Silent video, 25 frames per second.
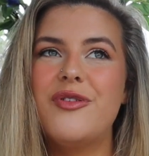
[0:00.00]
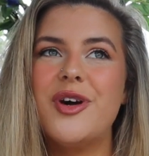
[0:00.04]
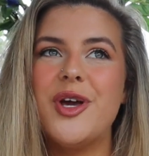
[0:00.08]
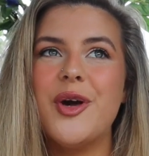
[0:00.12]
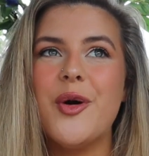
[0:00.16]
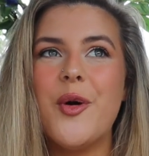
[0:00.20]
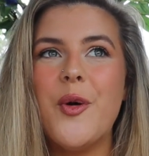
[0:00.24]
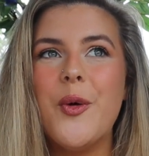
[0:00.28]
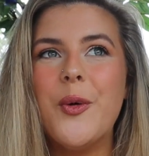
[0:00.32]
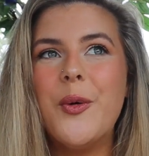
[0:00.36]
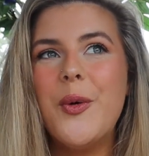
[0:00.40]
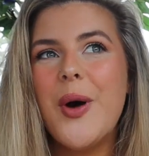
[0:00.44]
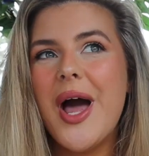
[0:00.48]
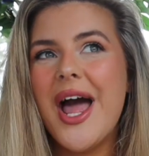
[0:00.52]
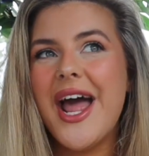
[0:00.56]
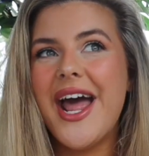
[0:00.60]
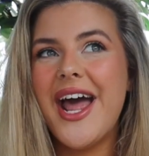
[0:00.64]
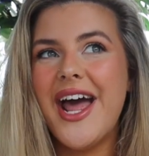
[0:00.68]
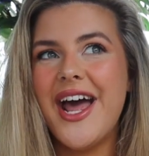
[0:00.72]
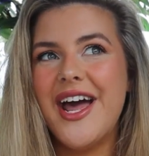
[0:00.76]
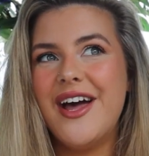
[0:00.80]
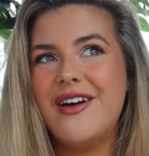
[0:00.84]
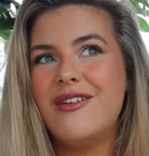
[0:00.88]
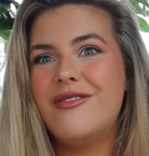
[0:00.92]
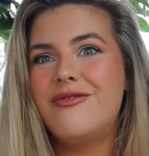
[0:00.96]
We all
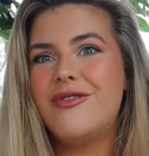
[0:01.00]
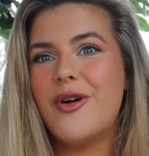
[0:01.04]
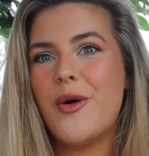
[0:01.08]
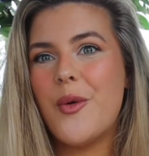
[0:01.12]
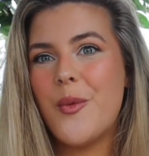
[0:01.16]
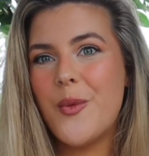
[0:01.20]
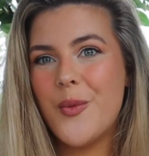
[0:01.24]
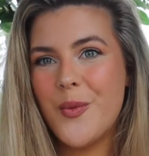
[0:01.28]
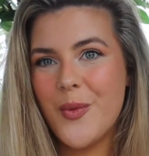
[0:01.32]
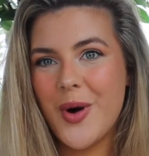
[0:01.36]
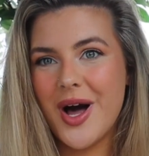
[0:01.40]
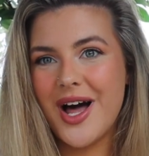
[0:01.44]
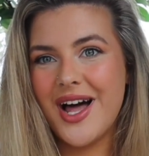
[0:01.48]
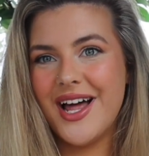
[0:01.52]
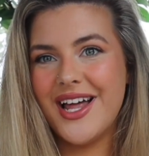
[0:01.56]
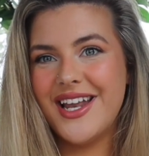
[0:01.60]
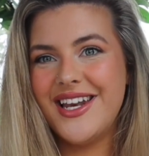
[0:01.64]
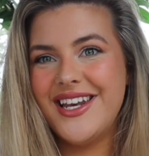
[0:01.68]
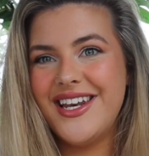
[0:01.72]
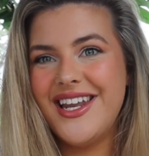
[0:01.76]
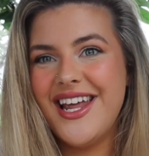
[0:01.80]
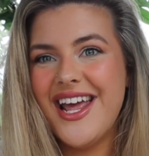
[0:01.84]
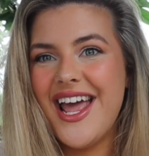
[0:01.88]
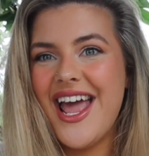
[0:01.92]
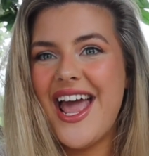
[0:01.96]
have
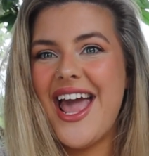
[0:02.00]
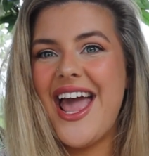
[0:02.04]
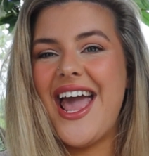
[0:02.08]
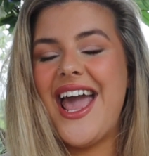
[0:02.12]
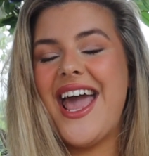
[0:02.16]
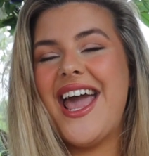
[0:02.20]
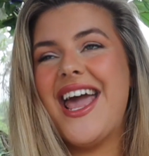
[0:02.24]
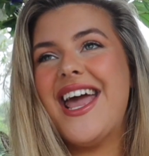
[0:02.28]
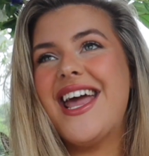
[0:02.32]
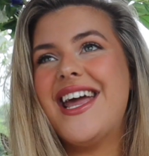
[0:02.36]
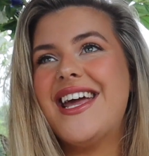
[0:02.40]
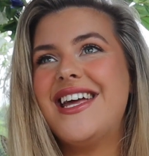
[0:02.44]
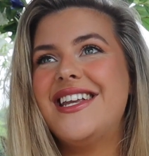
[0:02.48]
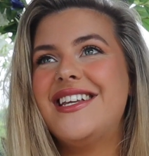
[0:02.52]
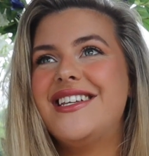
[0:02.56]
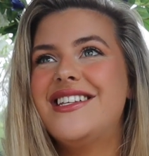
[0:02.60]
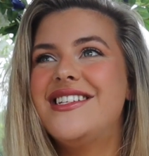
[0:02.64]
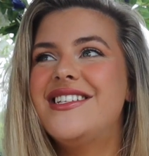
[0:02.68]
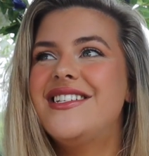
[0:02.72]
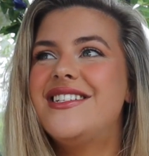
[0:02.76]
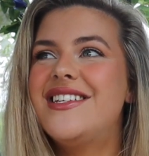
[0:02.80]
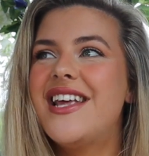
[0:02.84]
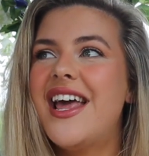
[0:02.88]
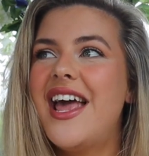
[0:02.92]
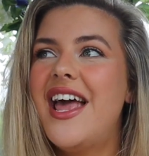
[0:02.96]
one,
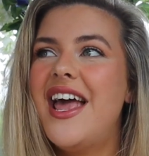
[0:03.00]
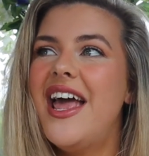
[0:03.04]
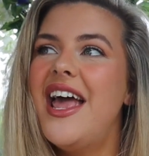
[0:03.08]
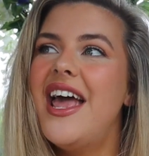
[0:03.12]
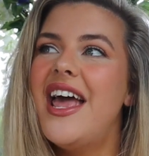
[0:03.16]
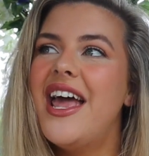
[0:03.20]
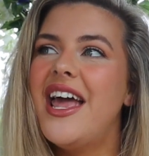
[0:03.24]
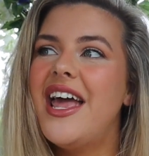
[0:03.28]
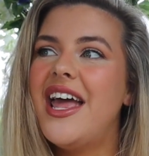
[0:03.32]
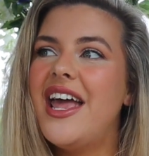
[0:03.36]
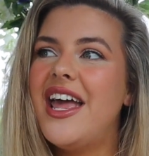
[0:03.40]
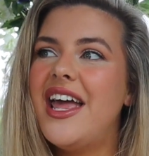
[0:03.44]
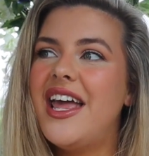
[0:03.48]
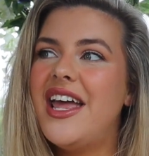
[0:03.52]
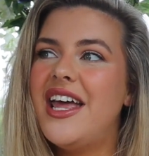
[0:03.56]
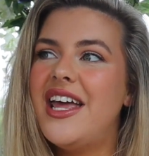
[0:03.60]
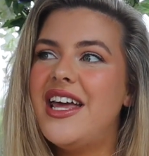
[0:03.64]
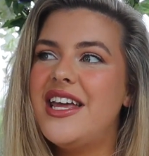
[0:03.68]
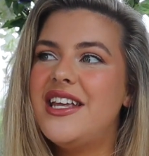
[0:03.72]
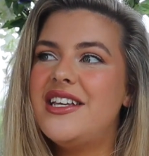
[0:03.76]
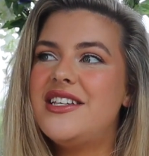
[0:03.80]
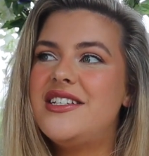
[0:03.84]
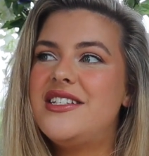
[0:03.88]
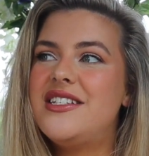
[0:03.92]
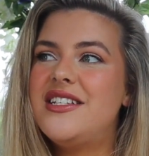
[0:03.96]
and
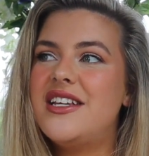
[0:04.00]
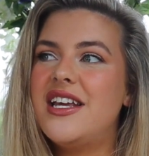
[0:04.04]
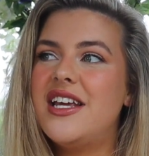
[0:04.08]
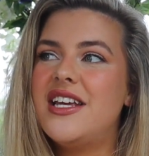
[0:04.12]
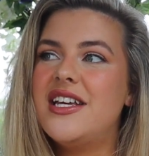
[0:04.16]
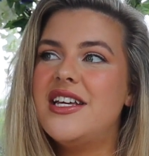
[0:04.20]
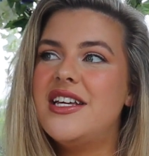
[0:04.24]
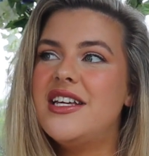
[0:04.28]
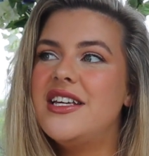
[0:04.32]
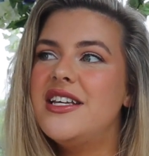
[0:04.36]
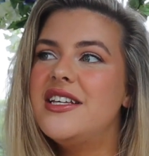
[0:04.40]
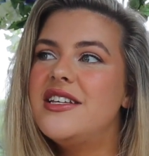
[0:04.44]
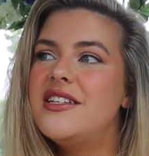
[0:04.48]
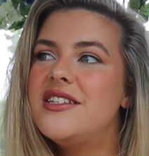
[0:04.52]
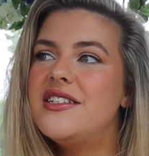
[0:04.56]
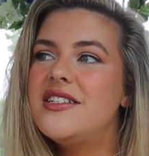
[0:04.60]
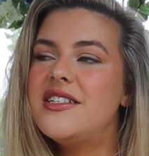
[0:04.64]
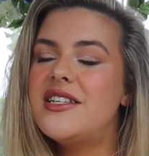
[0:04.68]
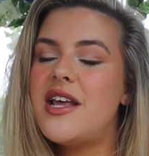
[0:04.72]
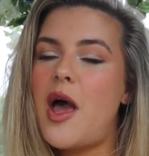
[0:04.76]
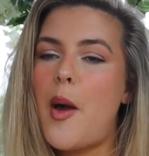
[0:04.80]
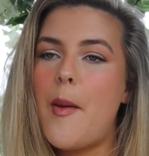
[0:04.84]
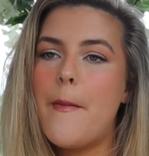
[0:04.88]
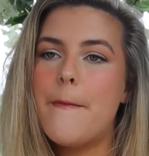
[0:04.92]
it is